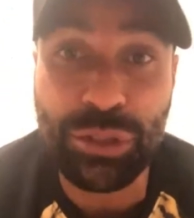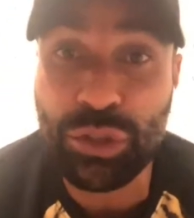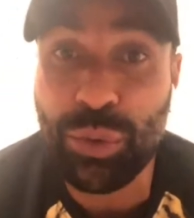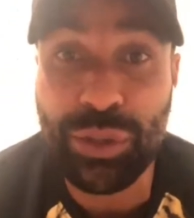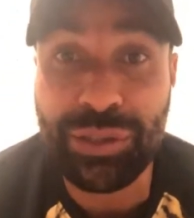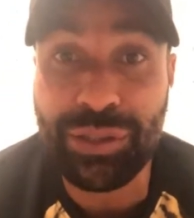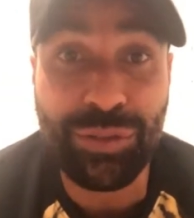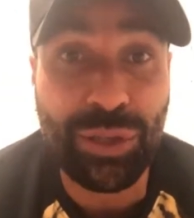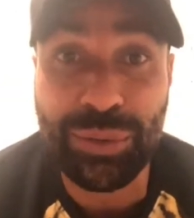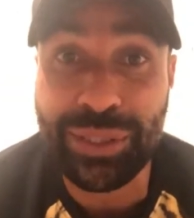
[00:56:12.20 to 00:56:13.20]
maybe the squad the
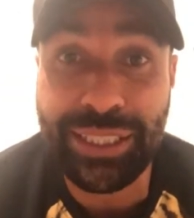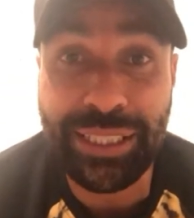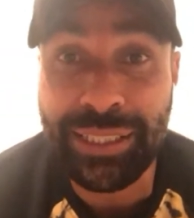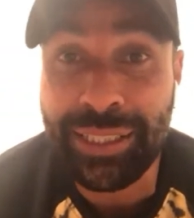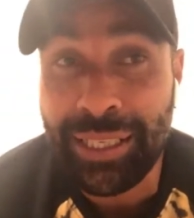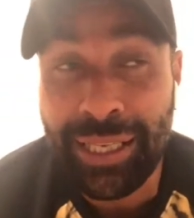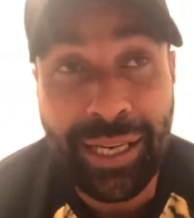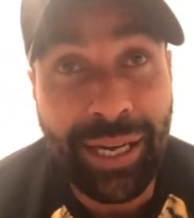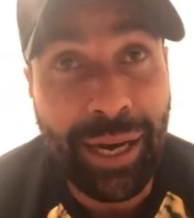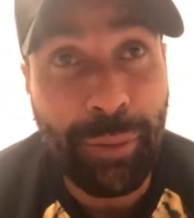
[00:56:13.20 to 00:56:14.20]
following year.
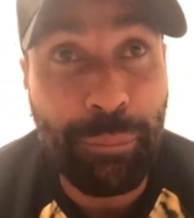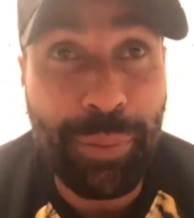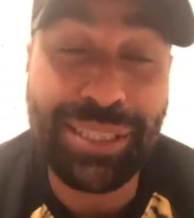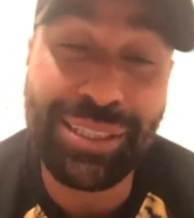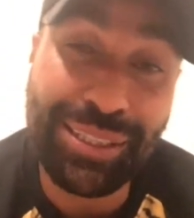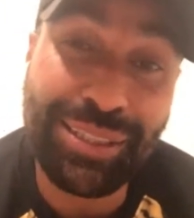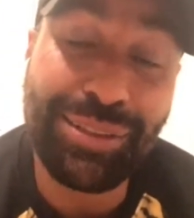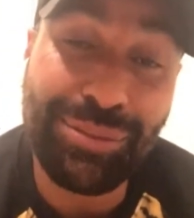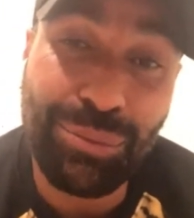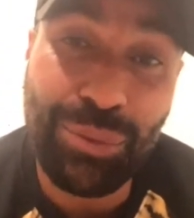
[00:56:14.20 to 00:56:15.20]
But
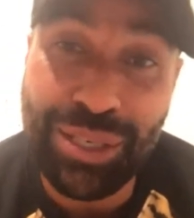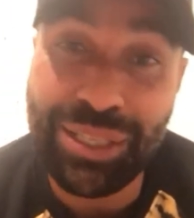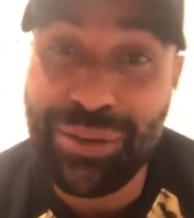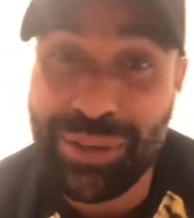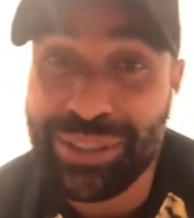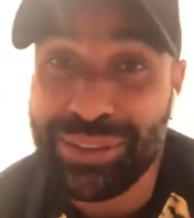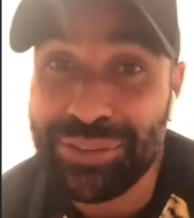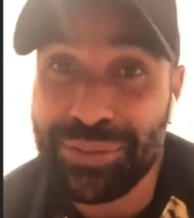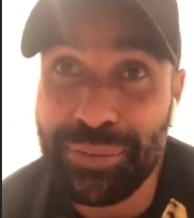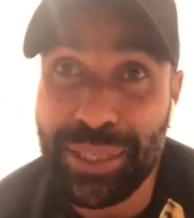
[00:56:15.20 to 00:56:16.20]
what kind of